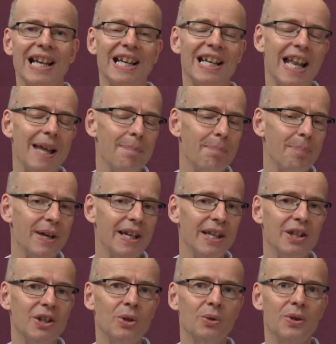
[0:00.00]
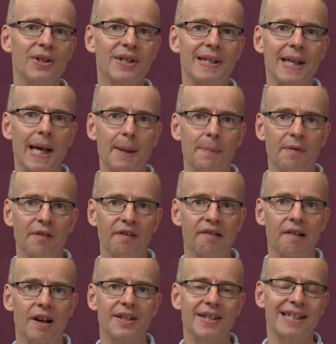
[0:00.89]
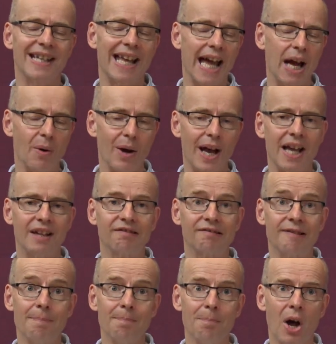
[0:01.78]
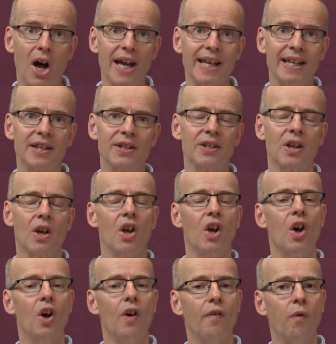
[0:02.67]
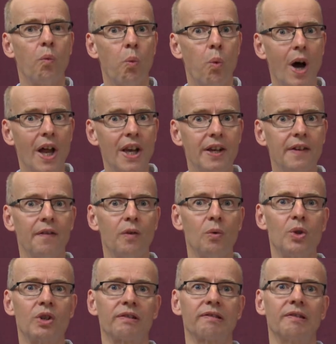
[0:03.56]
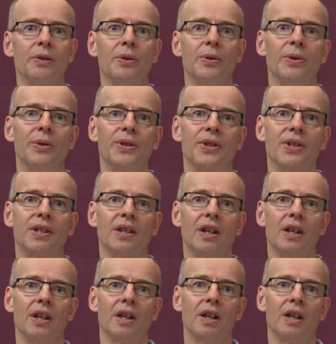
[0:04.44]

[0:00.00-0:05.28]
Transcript: let Peter do the same for us now and remind us of wonderful truths